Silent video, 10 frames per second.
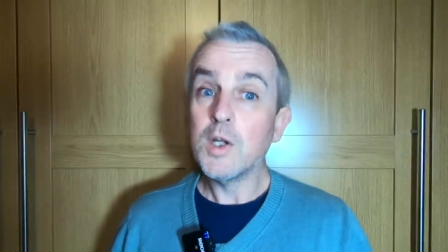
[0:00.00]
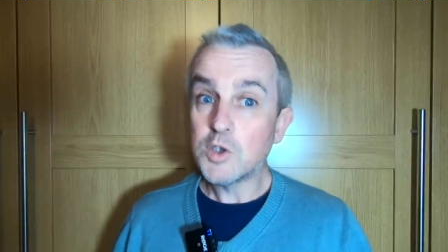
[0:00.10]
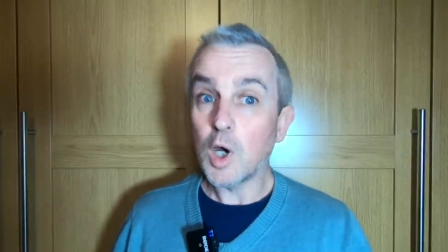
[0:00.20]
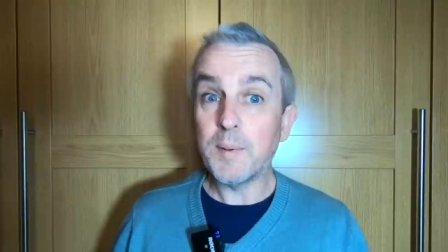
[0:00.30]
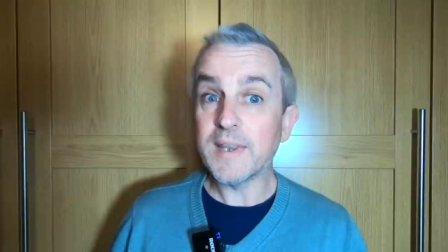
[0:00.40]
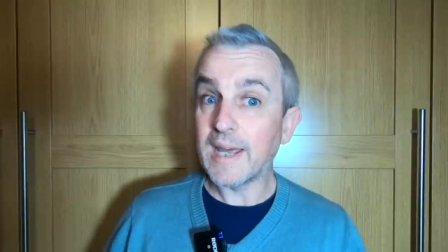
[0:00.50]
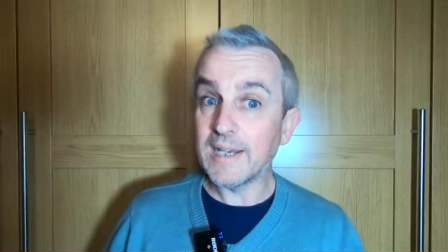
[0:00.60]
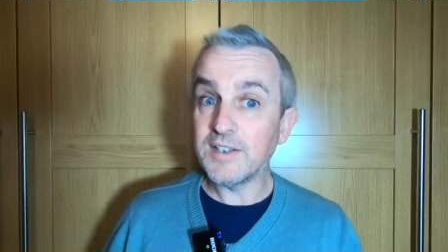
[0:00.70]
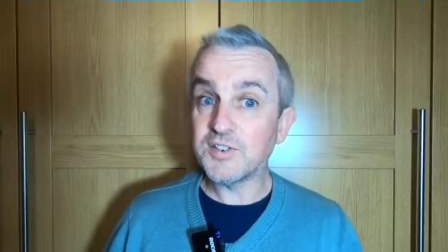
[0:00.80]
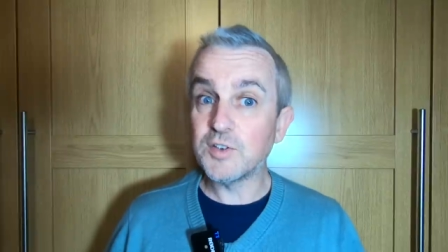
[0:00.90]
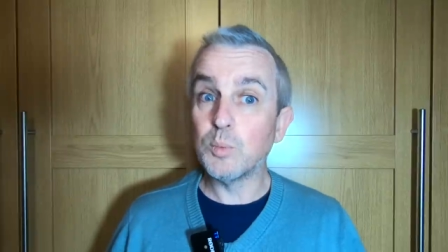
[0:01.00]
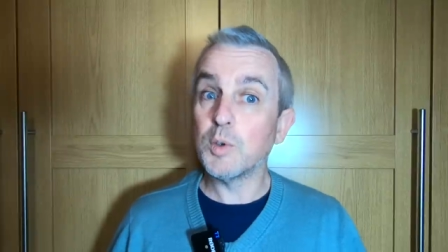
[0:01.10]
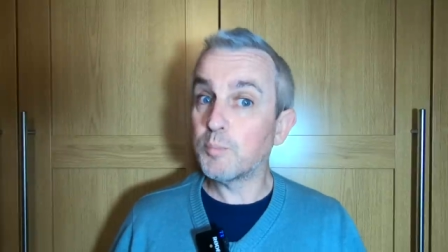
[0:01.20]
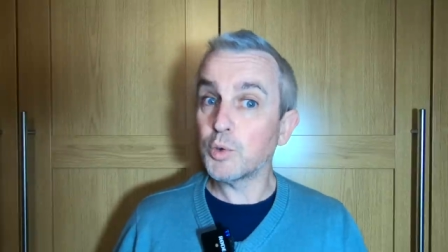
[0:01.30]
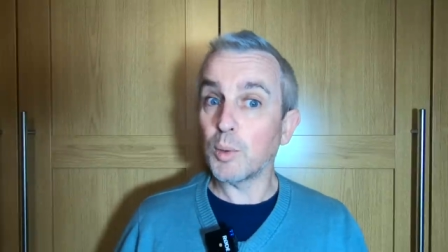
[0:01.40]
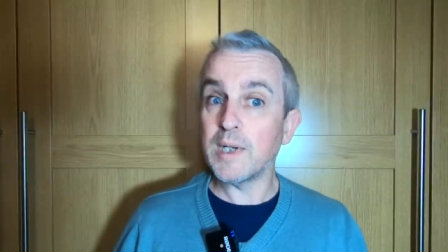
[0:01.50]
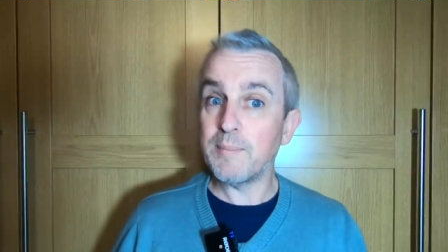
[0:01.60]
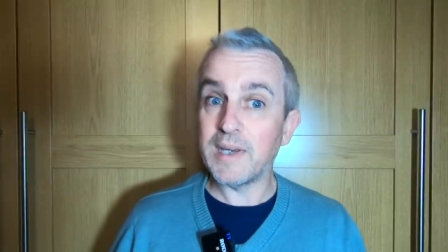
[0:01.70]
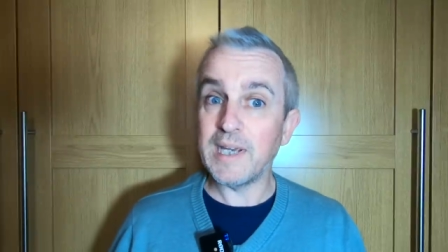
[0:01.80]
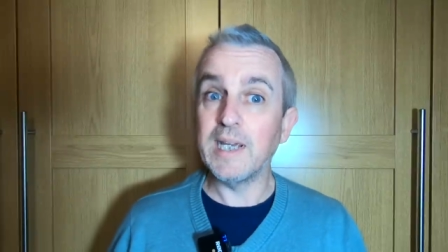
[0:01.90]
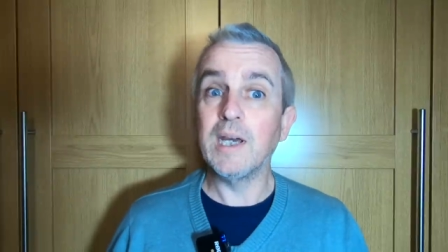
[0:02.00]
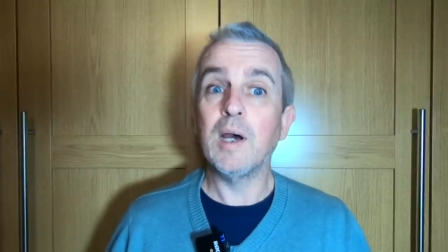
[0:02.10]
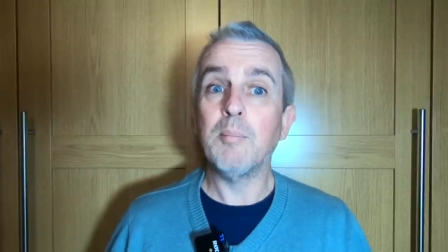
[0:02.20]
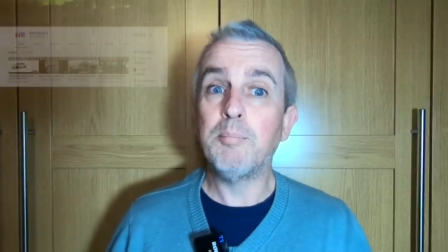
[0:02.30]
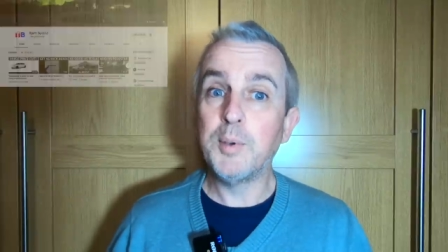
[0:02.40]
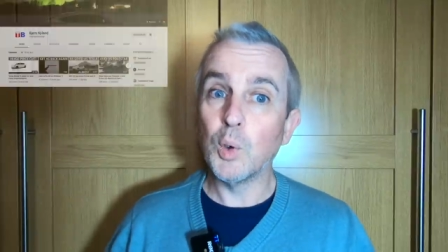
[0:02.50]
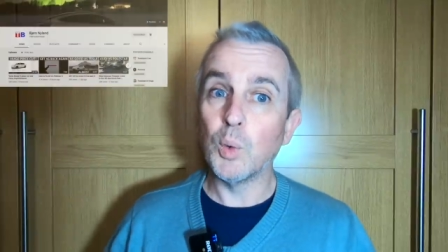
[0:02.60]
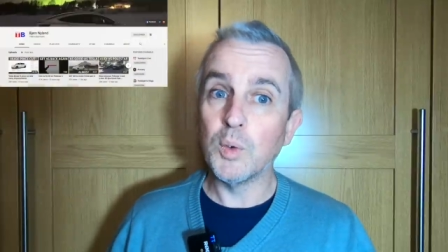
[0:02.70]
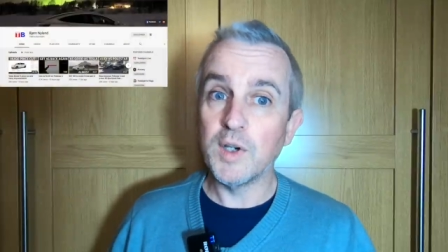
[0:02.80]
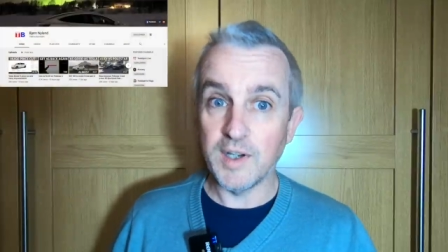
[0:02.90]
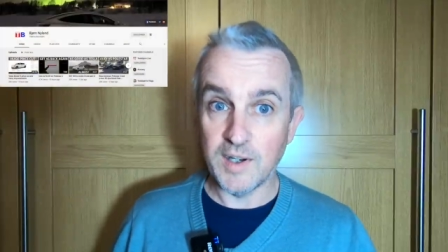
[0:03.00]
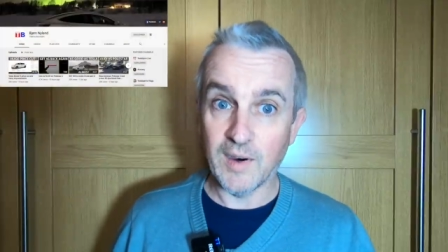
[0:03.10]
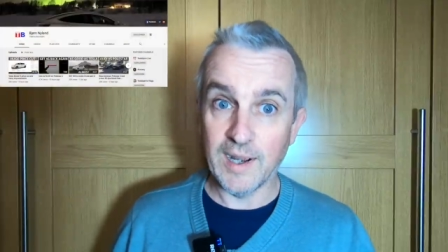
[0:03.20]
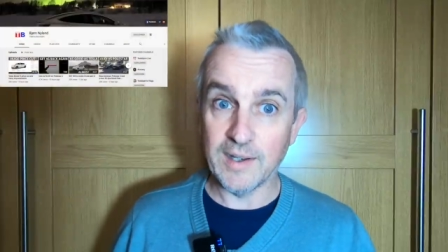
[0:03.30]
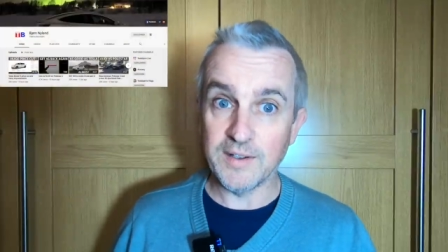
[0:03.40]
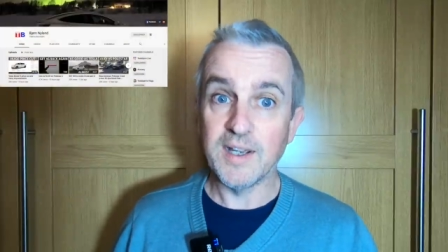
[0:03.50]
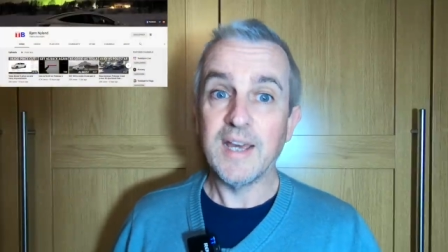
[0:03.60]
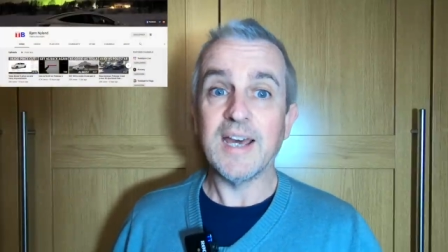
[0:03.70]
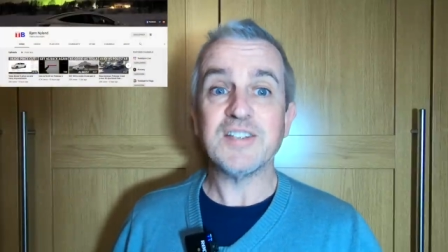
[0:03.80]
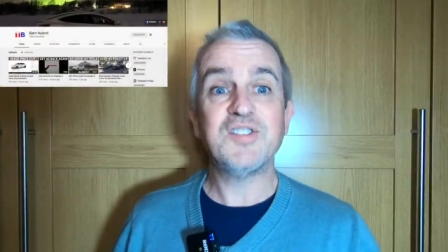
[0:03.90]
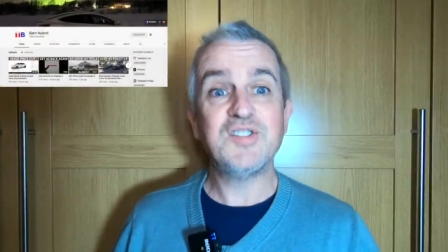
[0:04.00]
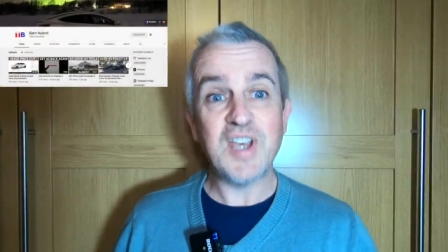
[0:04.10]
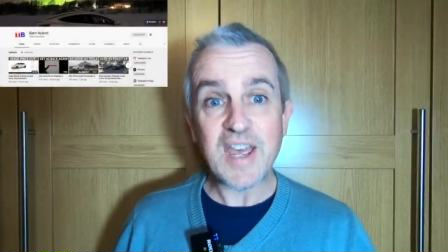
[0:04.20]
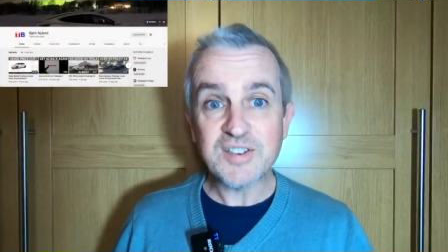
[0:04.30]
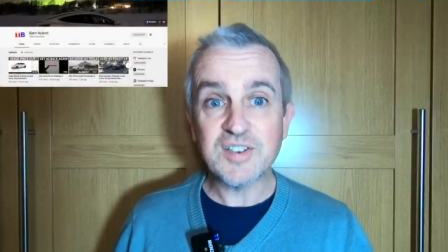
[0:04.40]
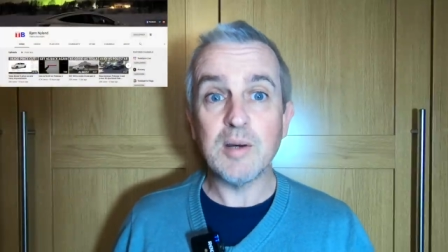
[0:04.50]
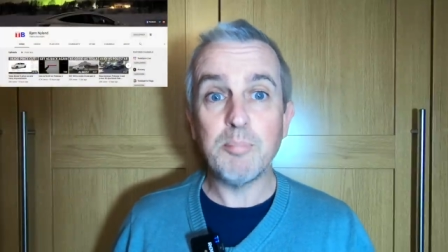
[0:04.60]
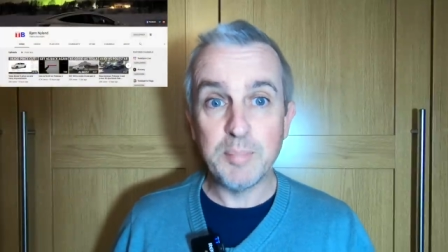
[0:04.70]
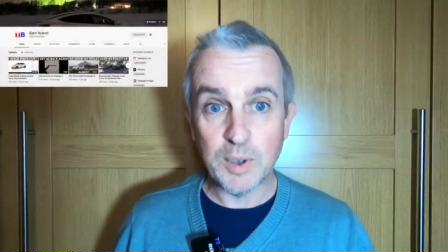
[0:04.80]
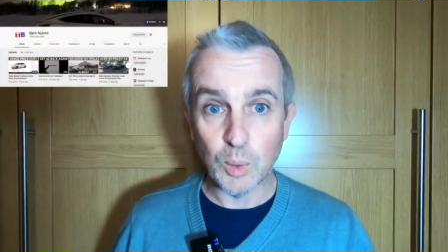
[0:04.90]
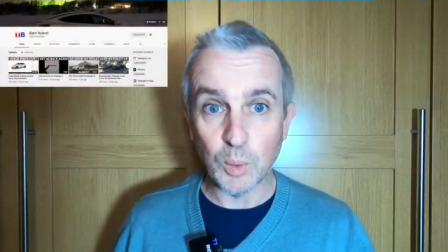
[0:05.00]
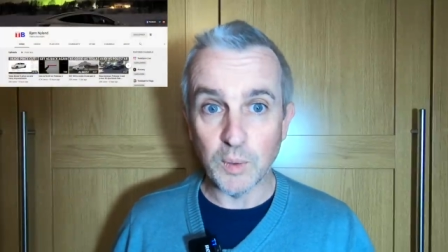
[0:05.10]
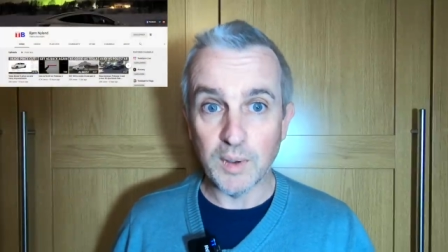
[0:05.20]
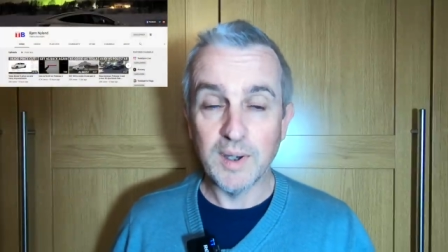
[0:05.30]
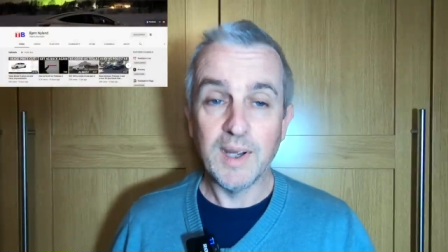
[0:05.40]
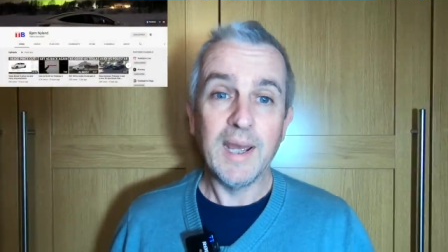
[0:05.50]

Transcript: Top of that list would probably be Bjorn Nyland. That's Tesla Bjorn.